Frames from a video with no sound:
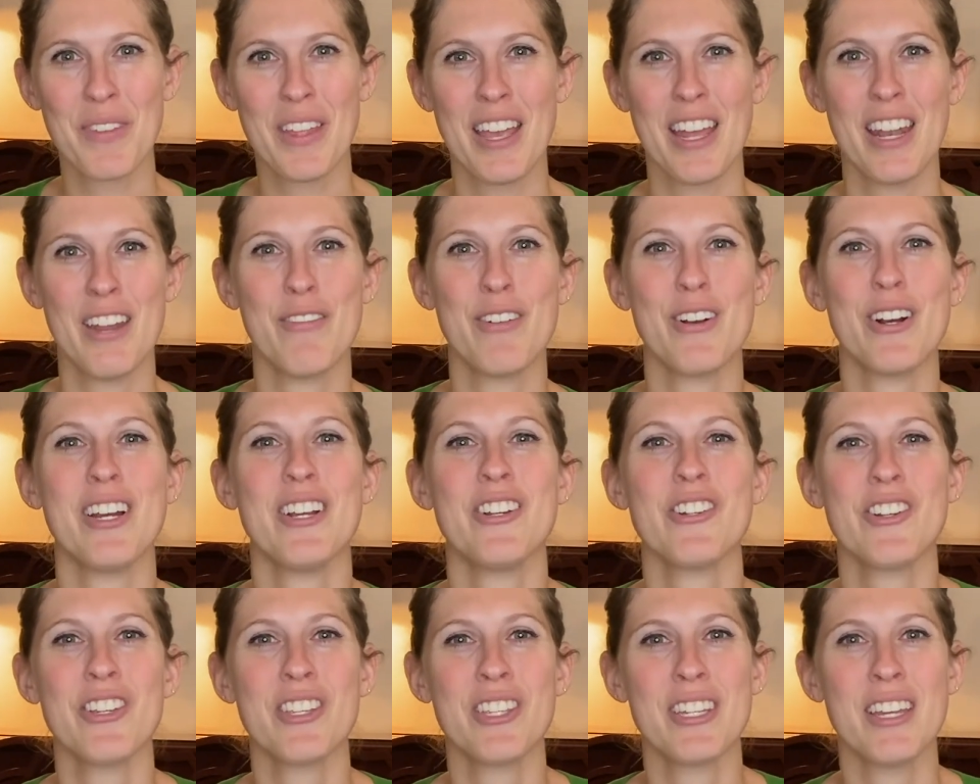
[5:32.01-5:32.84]
And if you're
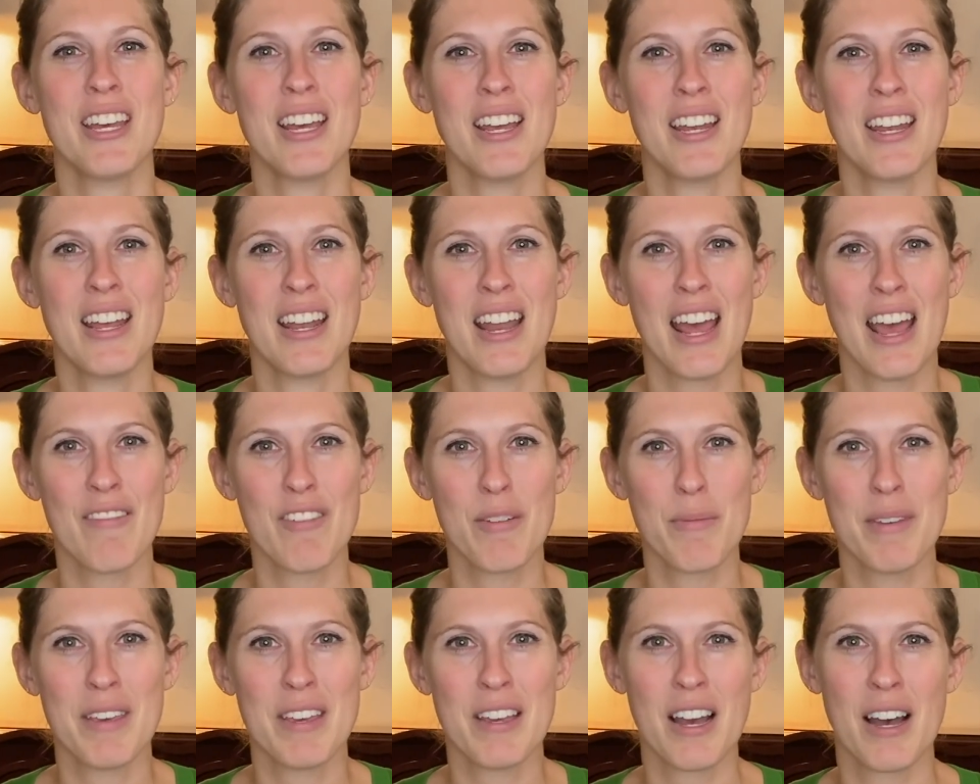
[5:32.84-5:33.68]
interested in
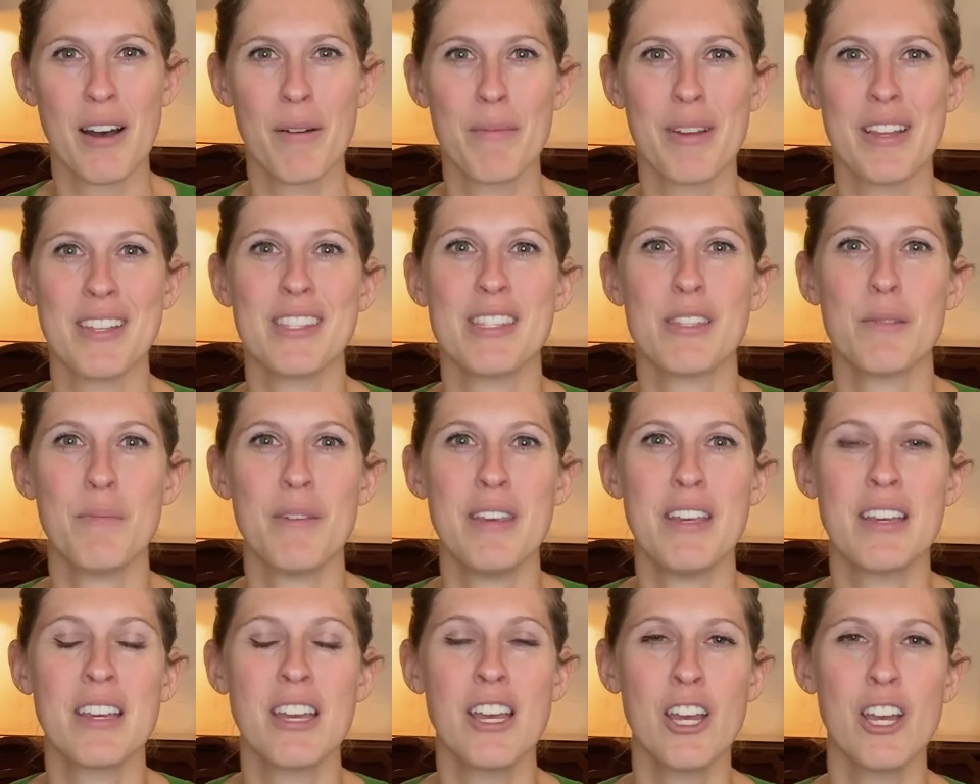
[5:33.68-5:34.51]
having me come and
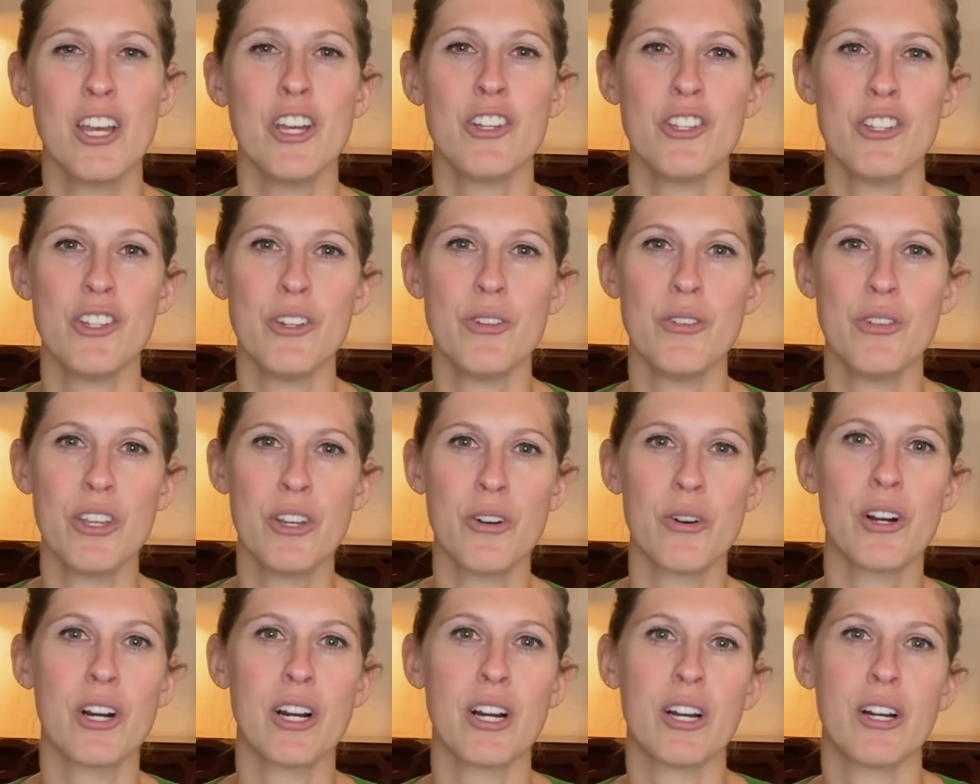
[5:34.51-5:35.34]
speak to
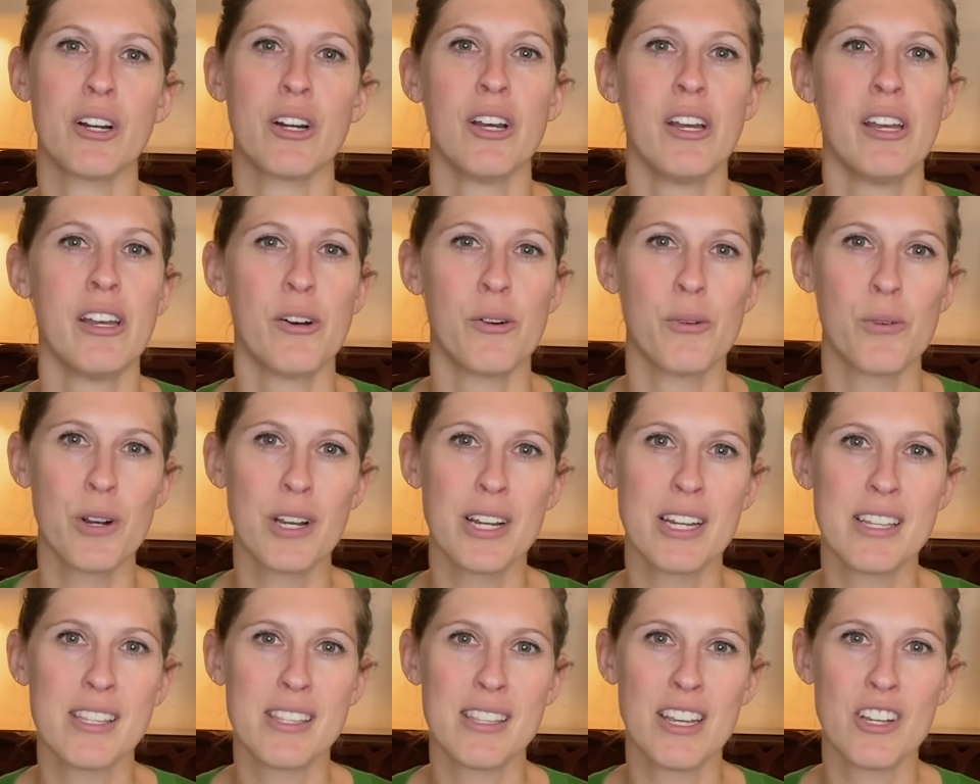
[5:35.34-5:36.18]
your
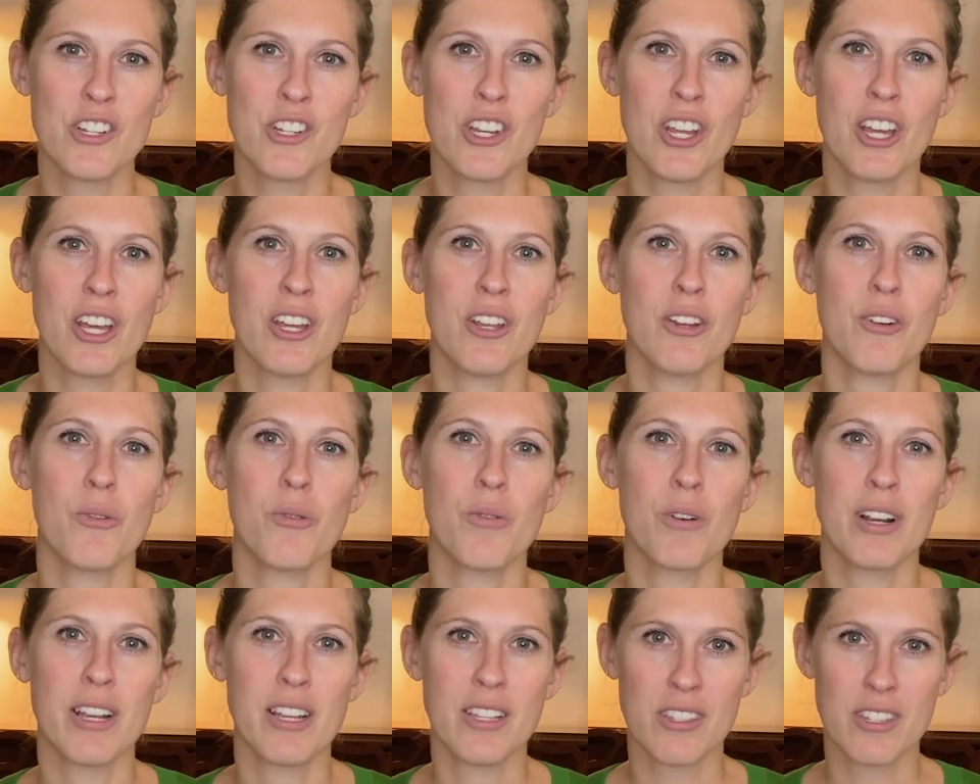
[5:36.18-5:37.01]
organization
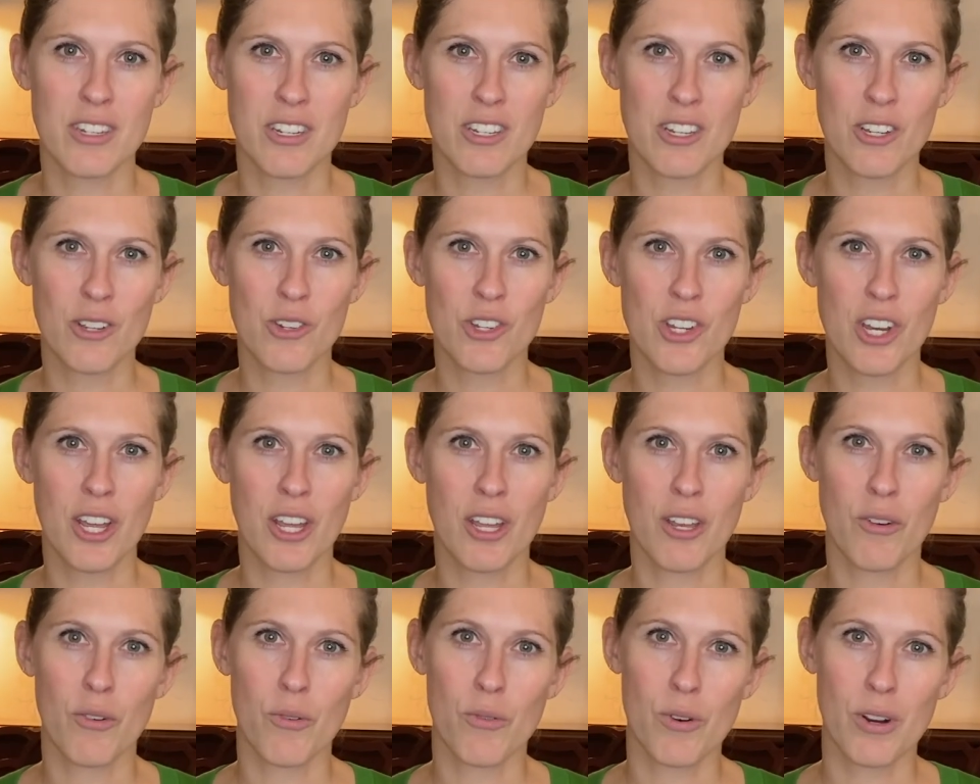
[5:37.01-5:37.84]
or
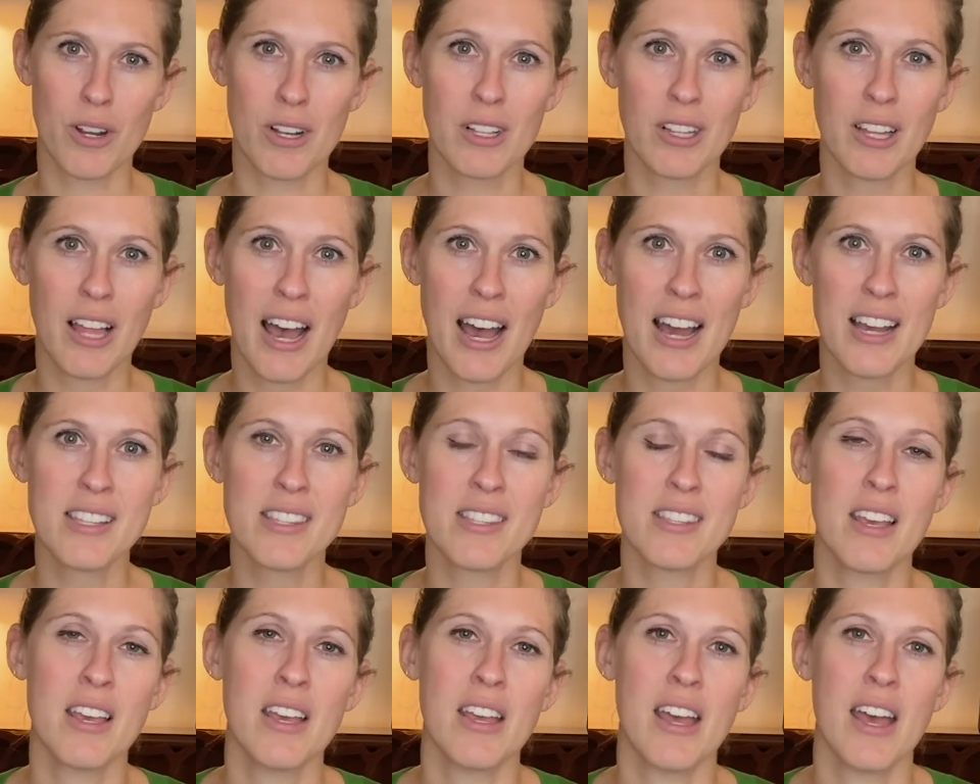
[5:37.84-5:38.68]
institution or class,